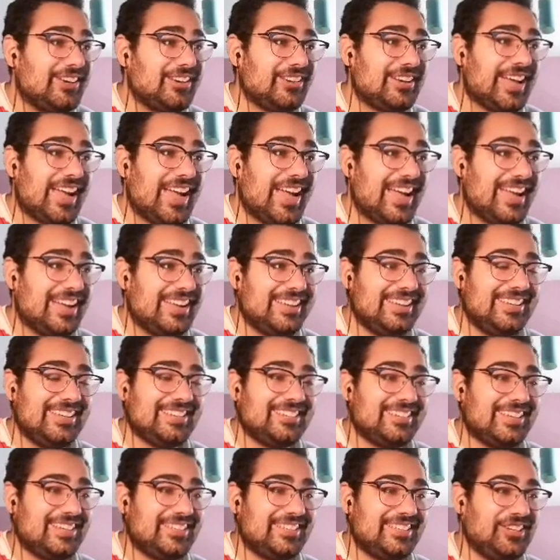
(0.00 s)
Okay,
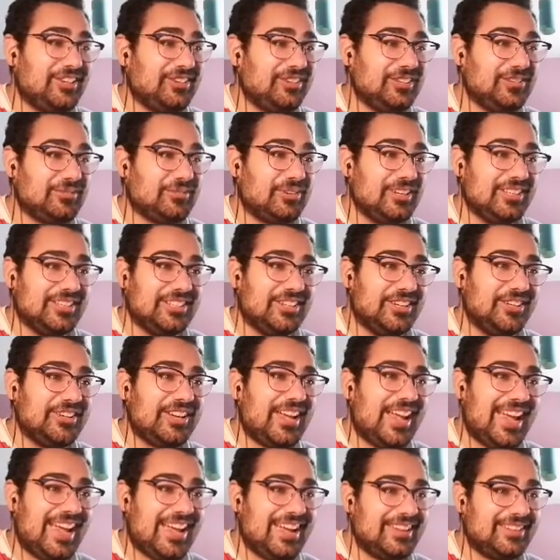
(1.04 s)
he's not the only one.
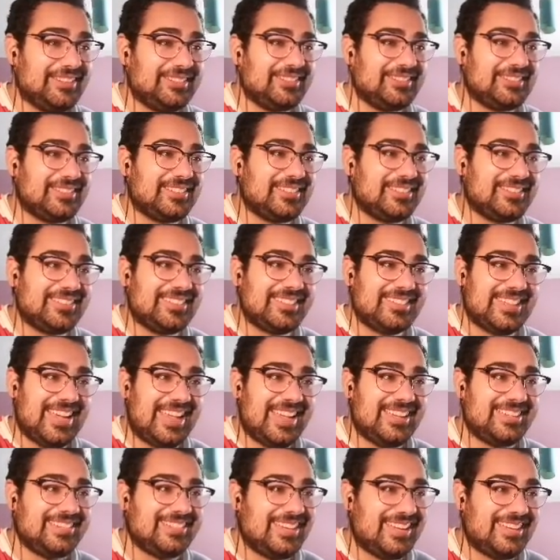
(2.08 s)
Okay,
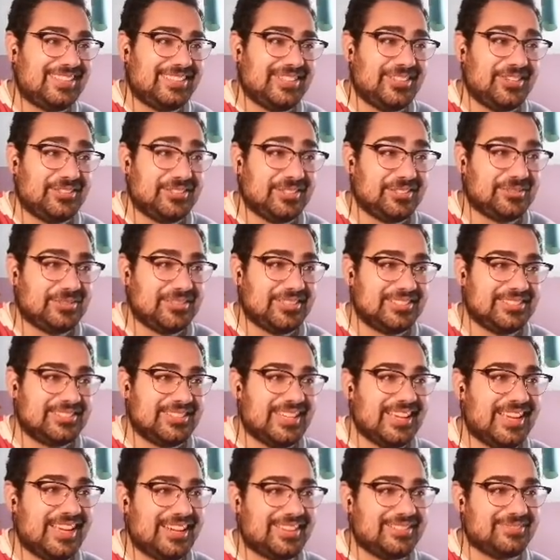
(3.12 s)
today he's not the only one.
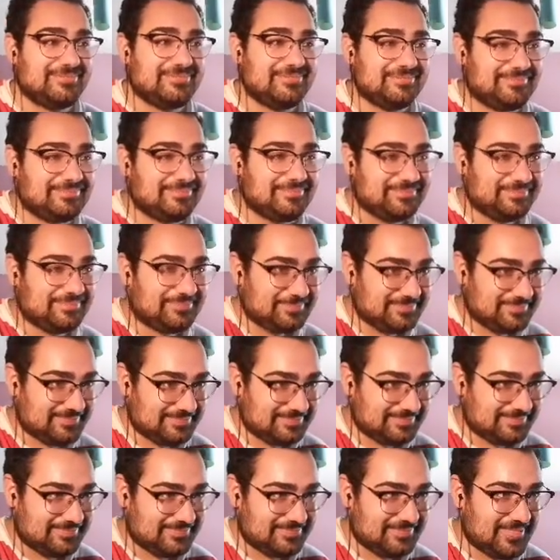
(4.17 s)
That.
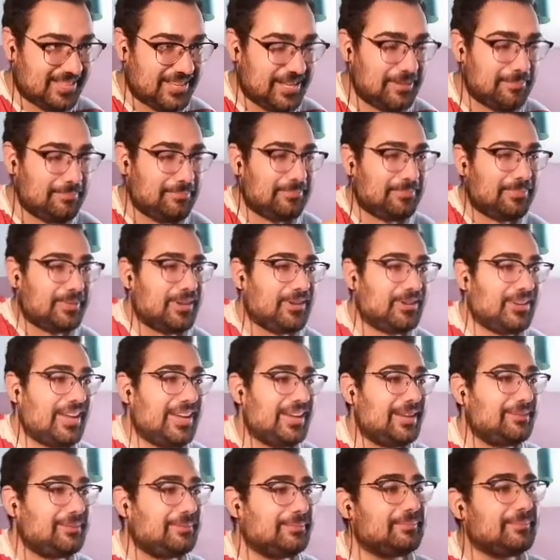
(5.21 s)
Yep,
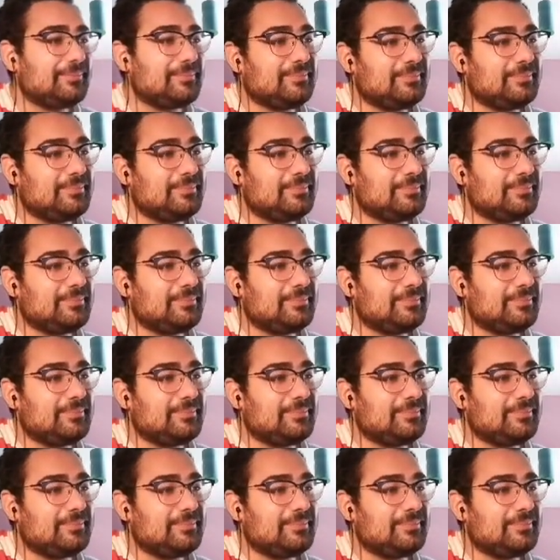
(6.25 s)
okay.